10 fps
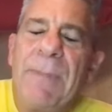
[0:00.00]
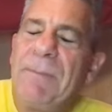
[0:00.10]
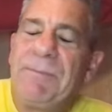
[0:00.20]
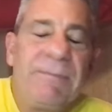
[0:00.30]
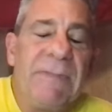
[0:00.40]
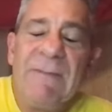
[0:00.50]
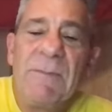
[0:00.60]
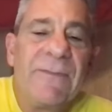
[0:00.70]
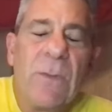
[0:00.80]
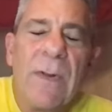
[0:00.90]
But
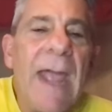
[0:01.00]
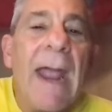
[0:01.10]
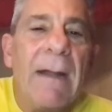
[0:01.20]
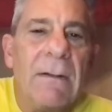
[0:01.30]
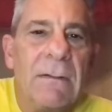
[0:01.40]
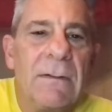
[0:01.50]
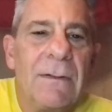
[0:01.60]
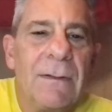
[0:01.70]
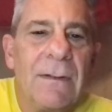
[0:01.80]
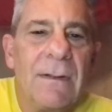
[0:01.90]
even before then,
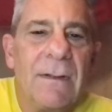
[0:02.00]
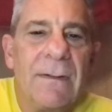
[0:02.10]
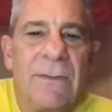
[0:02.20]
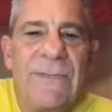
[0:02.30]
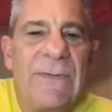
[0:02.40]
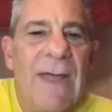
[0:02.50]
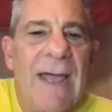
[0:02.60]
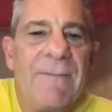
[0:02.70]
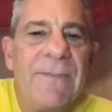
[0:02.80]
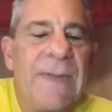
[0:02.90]
you still
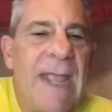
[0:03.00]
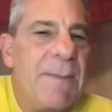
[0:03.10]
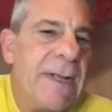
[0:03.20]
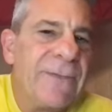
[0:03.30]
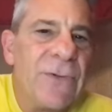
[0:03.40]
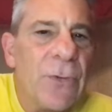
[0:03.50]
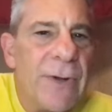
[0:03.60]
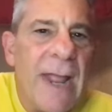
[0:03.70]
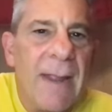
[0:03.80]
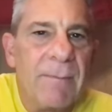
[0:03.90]
have the game against
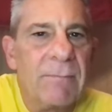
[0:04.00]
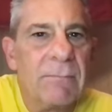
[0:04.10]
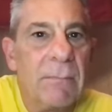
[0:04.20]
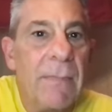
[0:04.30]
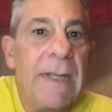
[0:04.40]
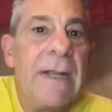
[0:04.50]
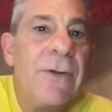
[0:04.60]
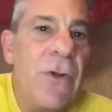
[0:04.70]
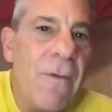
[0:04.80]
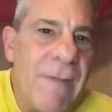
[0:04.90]
Notre Dame
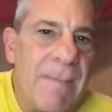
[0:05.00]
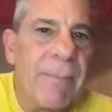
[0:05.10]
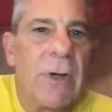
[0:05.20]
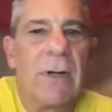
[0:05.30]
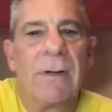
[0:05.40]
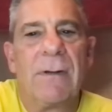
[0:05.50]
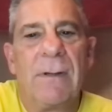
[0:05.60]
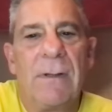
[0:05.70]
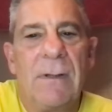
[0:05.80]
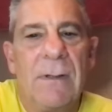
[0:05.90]
in November.
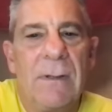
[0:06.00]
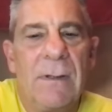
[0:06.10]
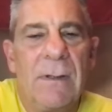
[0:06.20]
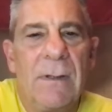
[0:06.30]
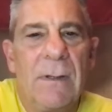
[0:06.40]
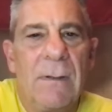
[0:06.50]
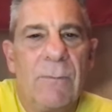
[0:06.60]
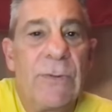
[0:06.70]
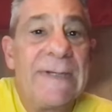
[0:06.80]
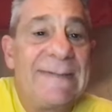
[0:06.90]

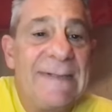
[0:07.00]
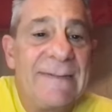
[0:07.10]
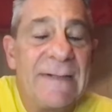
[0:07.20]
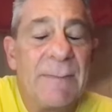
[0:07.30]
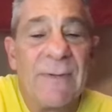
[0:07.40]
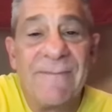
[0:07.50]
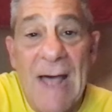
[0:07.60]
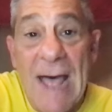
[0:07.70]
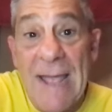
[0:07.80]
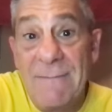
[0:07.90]
Preseason number
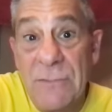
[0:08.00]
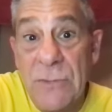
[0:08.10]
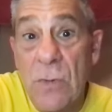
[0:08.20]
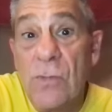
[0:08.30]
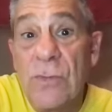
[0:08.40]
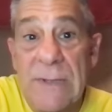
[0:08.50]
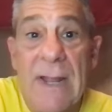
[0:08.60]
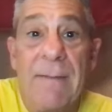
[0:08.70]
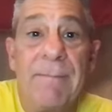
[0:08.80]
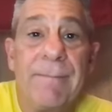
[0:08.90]
5, Notre
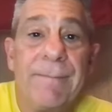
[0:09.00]
Dame.